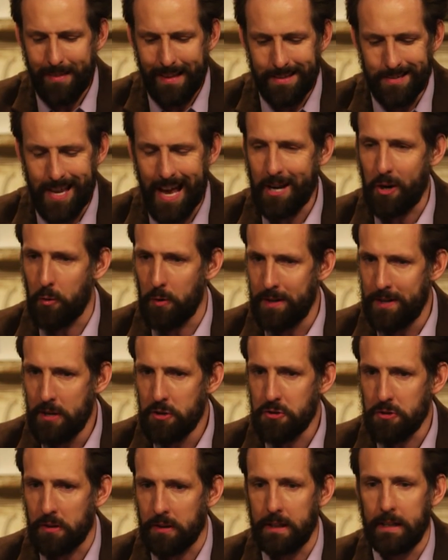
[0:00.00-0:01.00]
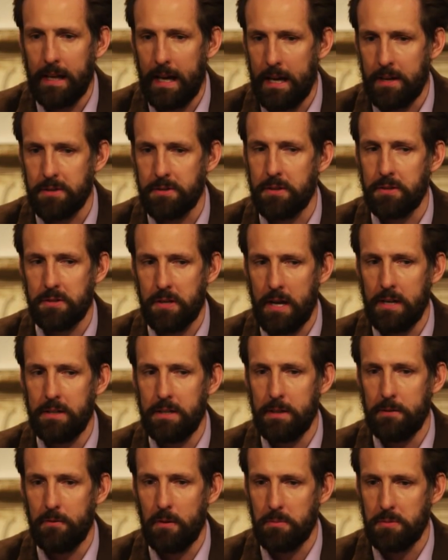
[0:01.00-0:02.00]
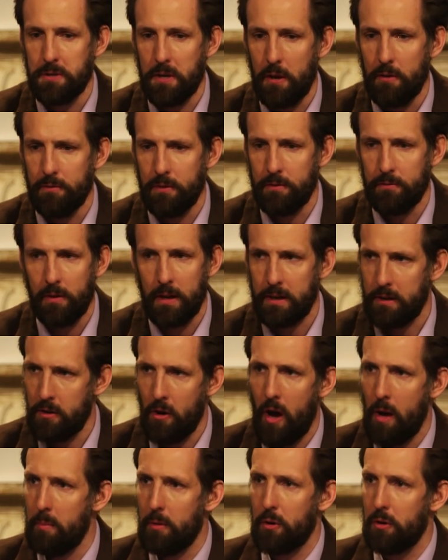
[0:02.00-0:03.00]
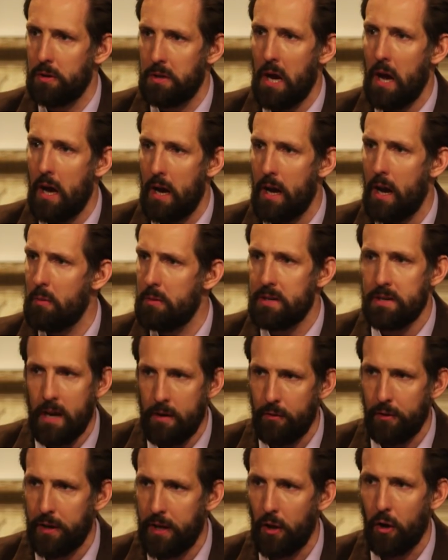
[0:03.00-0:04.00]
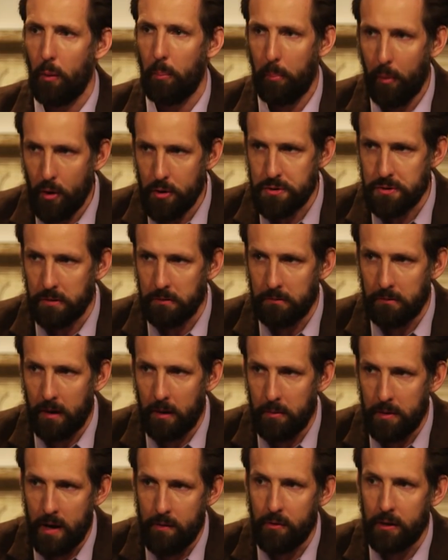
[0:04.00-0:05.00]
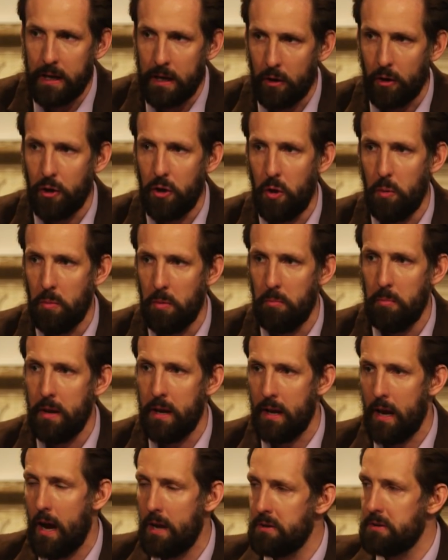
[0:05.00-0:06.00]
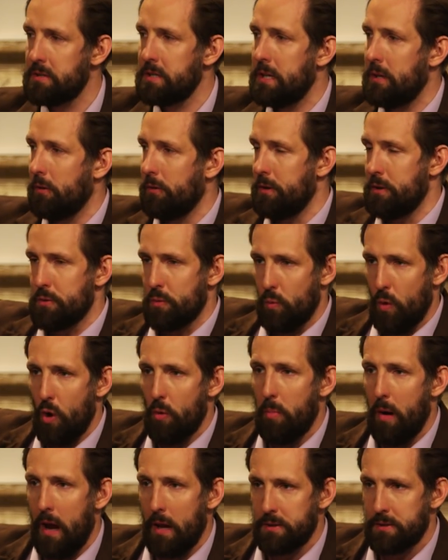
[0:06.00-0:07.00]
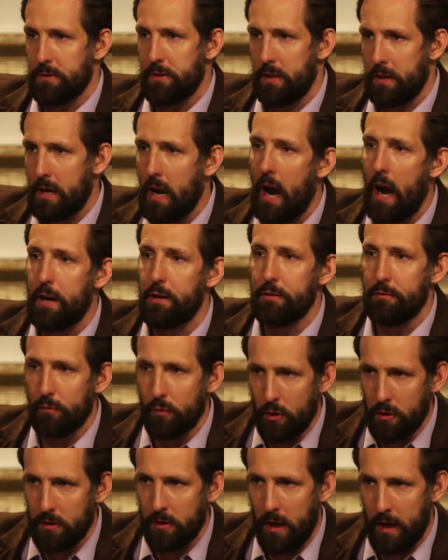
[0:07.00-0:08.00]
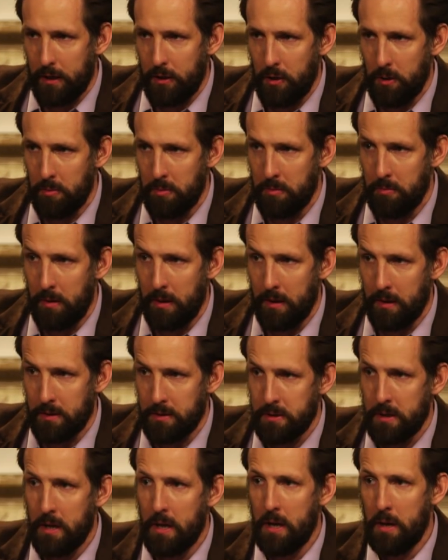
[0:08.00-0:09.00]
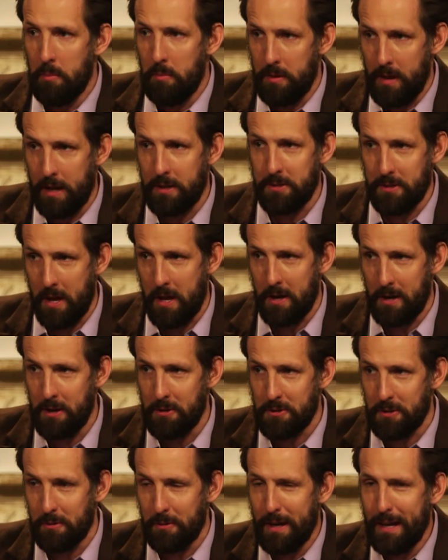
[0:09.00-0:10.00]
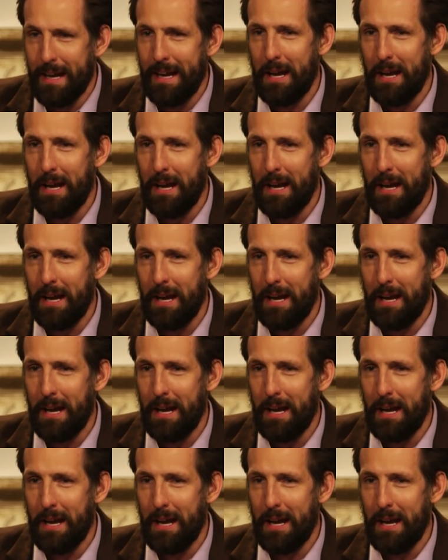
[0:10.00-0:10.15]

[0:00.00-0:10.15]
Decker initially has this idea of himself of like, no, I'm a good guy. I would never kill a person. I would never kill a human being. I just kill these robots that kind of look like human beings. But that's not an issue.